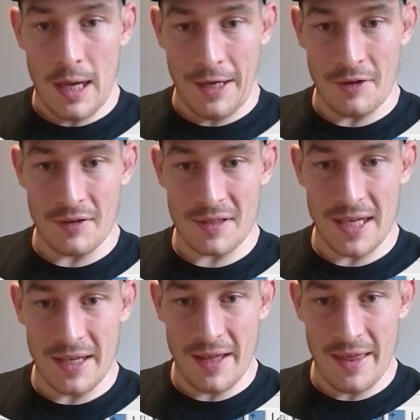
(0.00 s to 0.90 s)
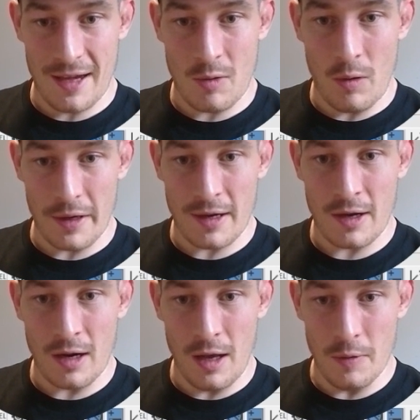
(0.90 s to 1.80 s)
and you can see that they're quite
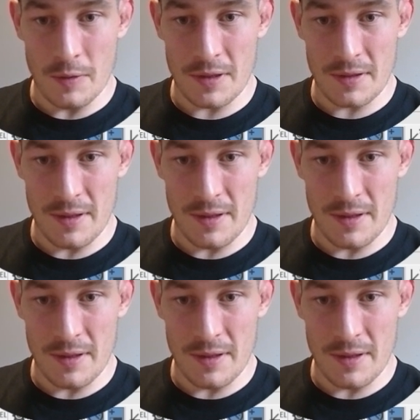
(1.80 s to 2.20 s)
close